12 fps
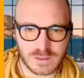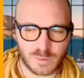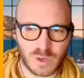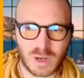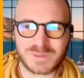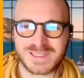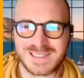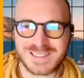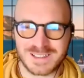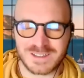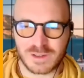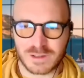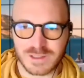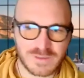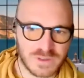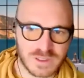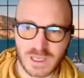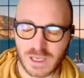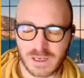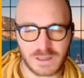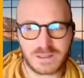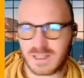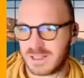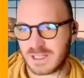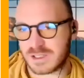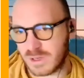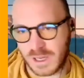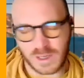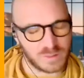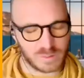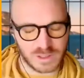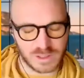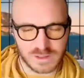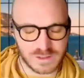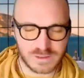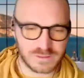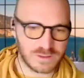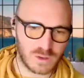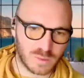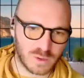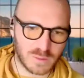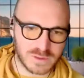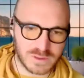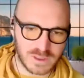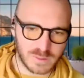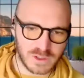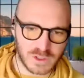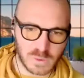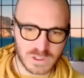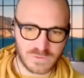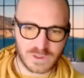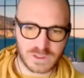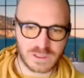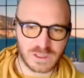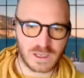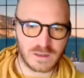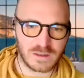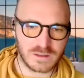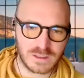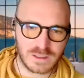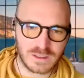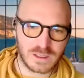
The prompt isn't very sophisticated, and that's okay because not all prompts need to be super sophisticated.